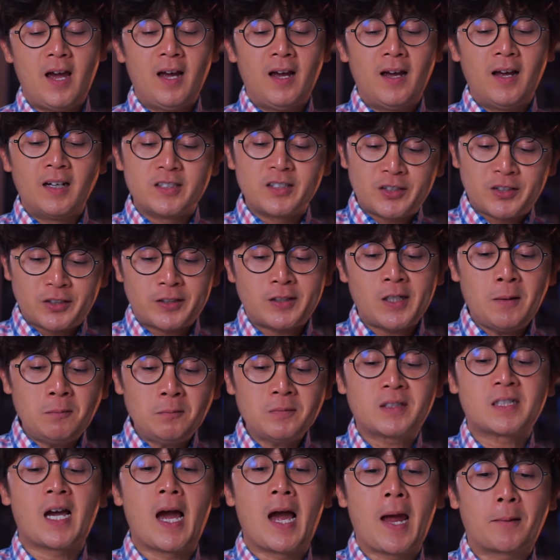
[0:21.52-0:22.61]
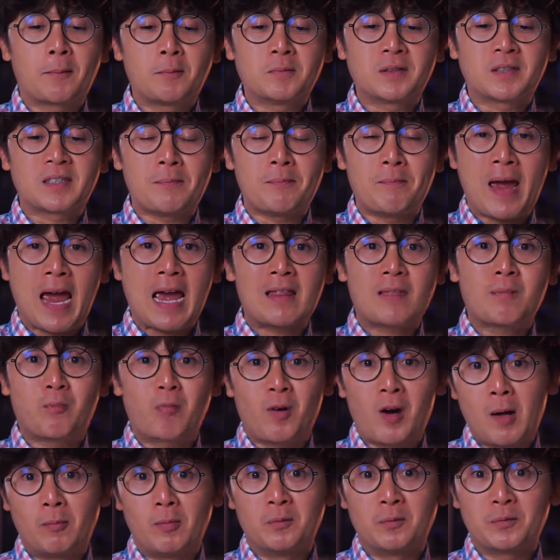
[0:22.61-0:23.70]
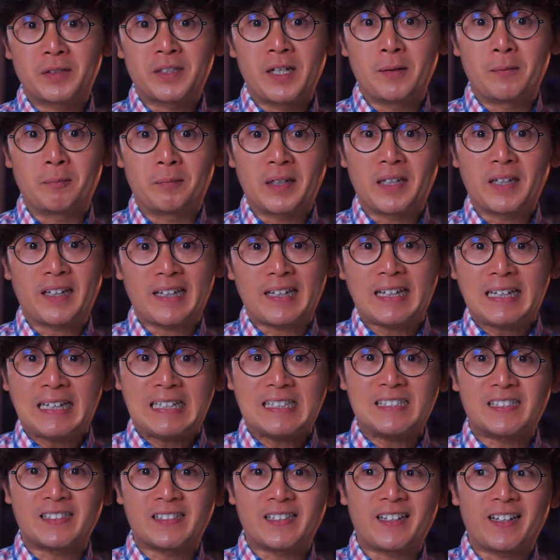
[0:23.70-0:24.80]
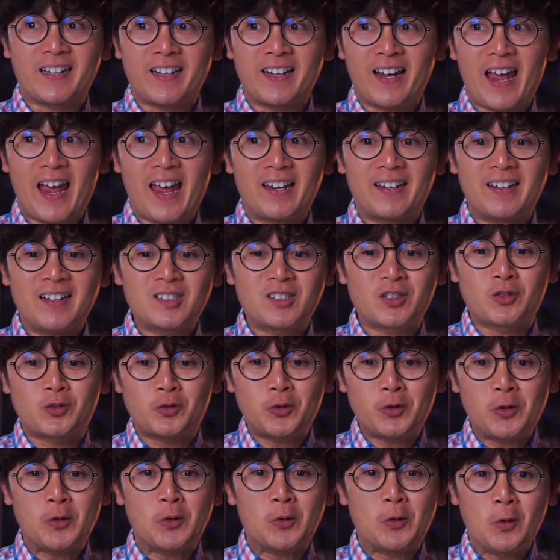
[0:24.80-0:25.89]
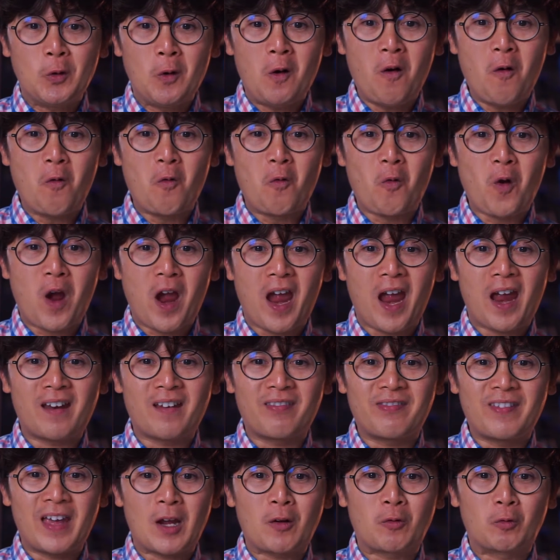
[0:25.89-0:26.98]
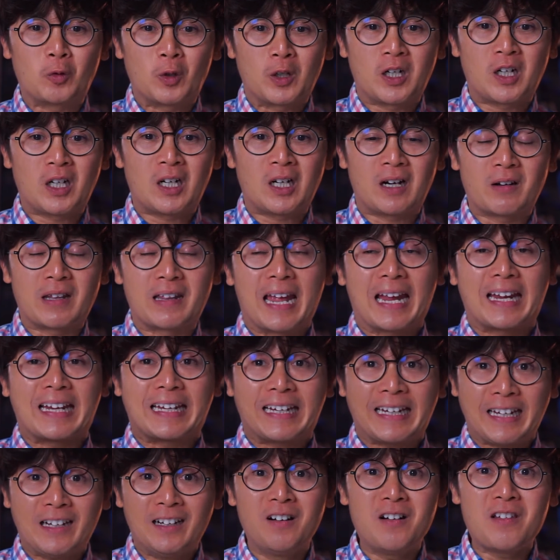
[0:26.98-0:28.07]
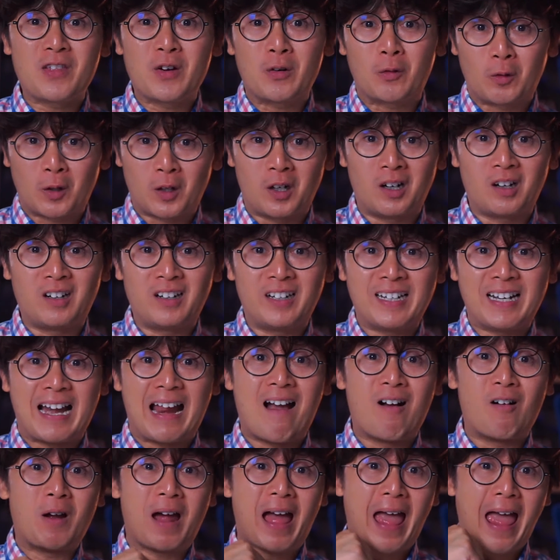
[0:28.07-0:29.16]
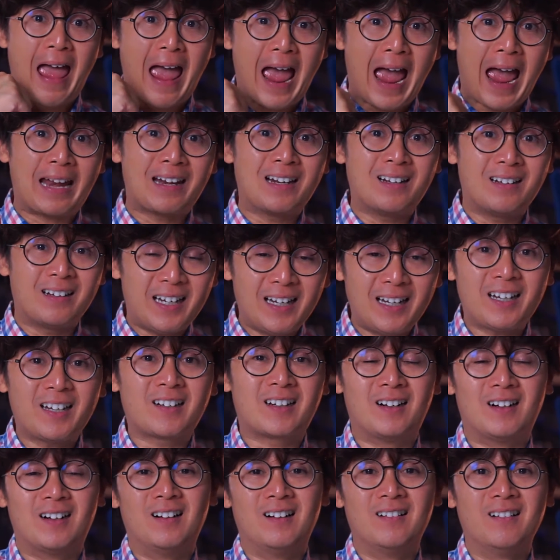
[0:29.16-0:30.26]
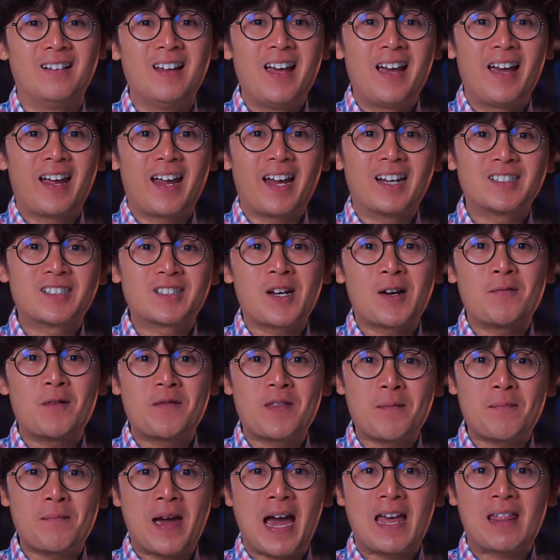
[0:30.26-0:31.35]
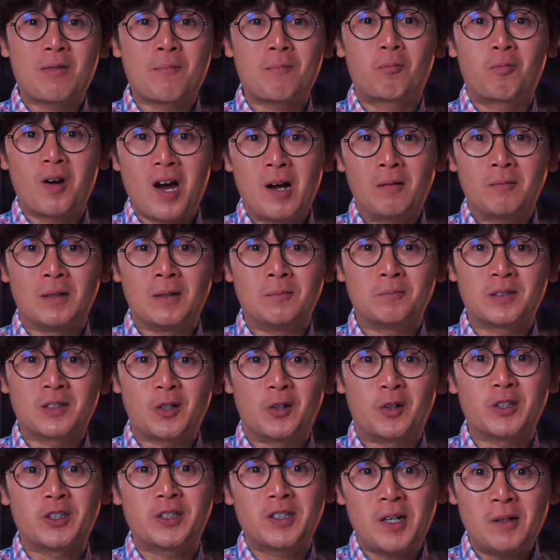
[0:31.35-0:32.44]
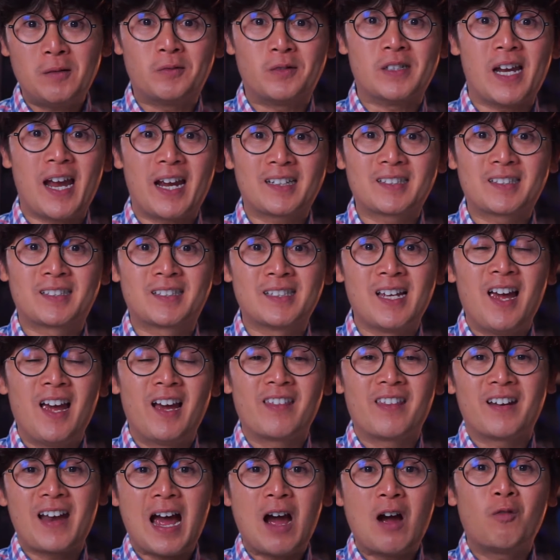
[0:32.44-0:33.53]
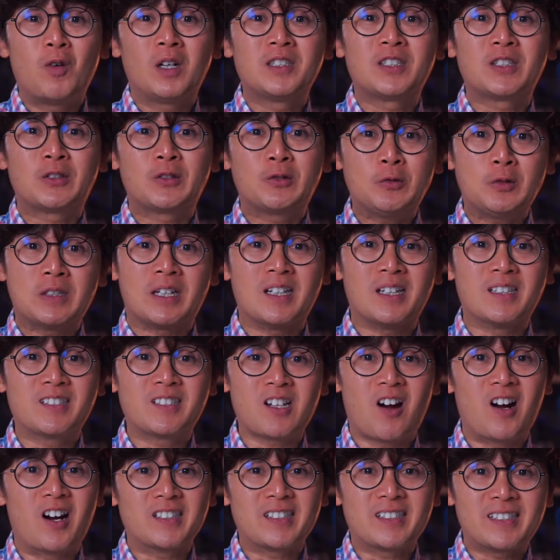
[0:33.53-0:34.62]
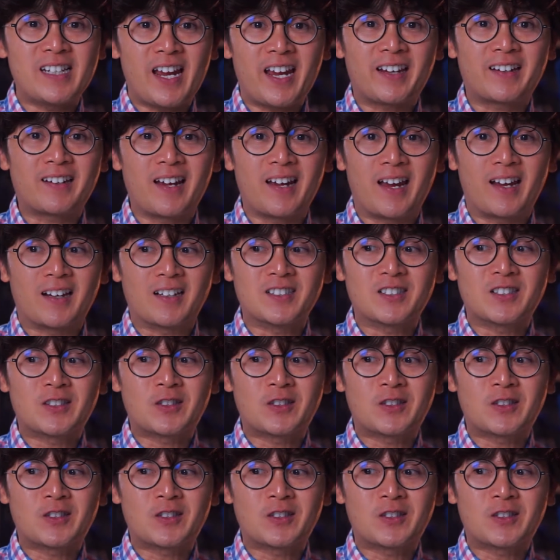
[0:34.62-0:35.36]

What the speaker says: Sometimes math problems can be easy, and it's true when they hear the word analytical in some of the math problems or subjects that our students are taking.